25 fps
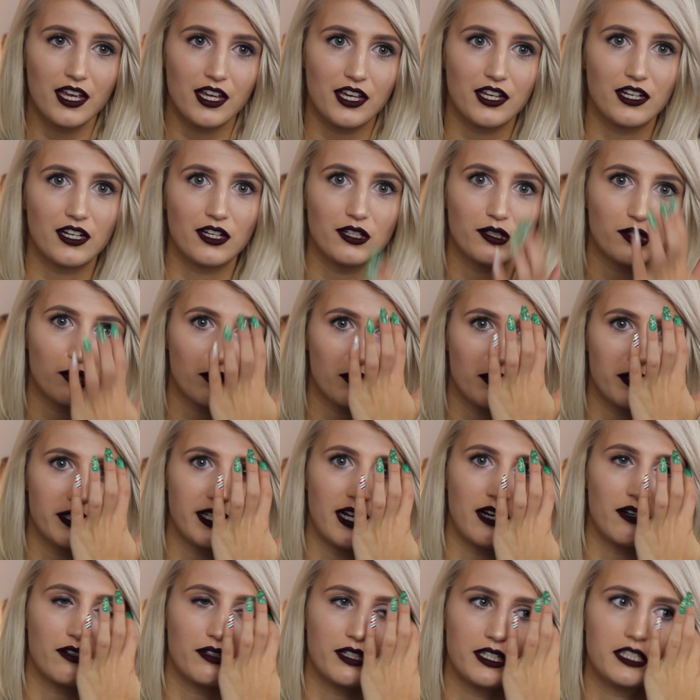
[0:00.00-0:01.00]
you know, sorted
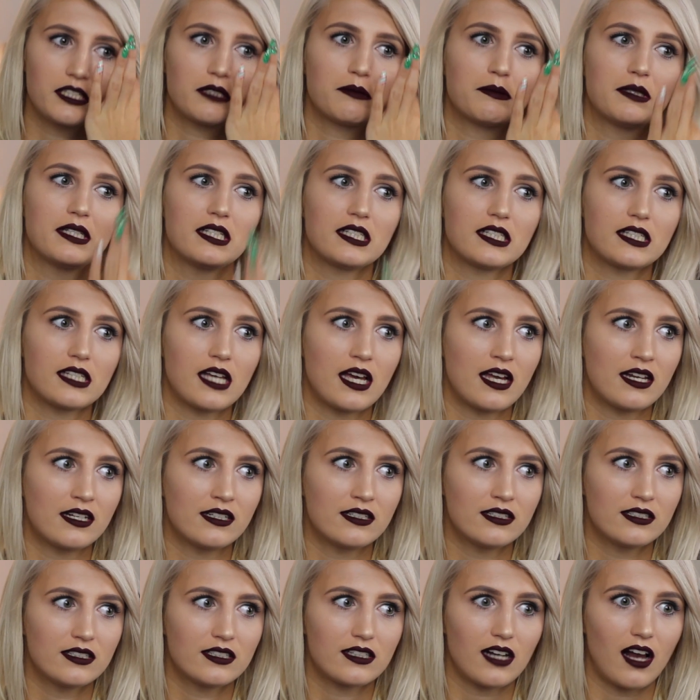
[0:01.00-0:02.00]
out Christmas
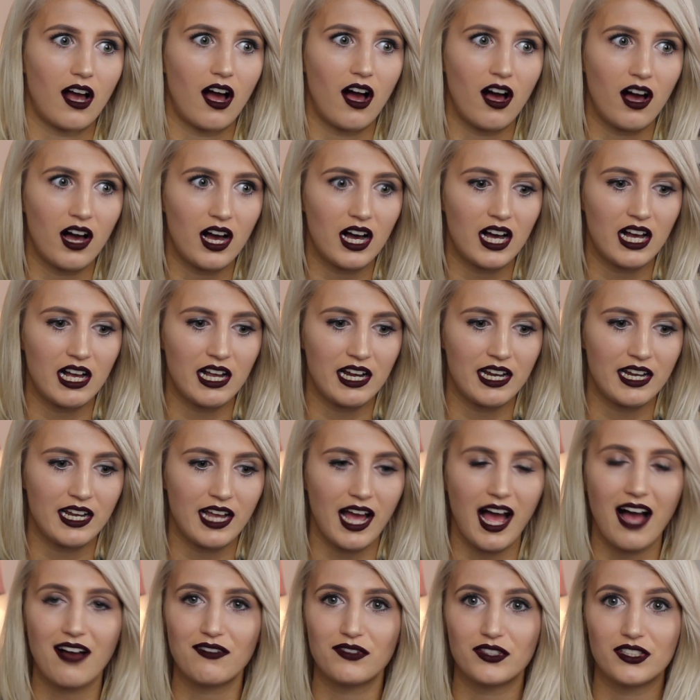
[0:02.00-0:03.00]
and I
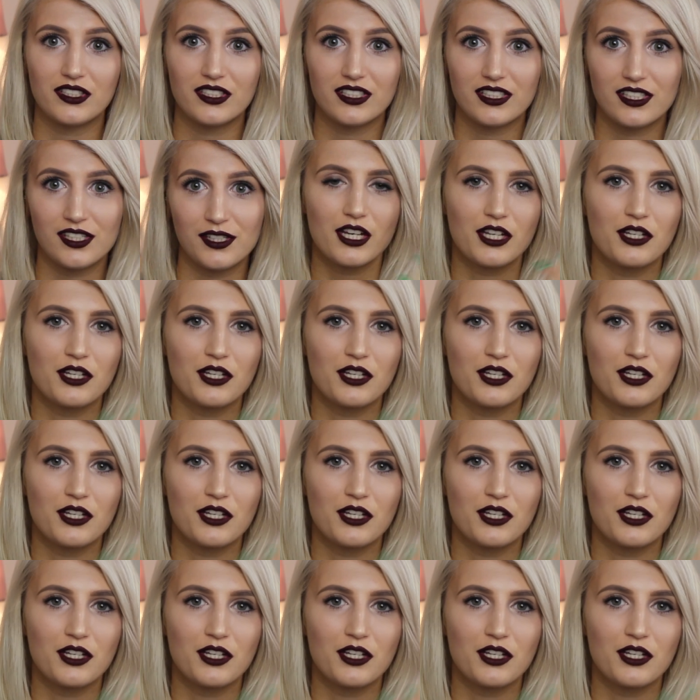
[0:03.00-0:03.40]
haven't.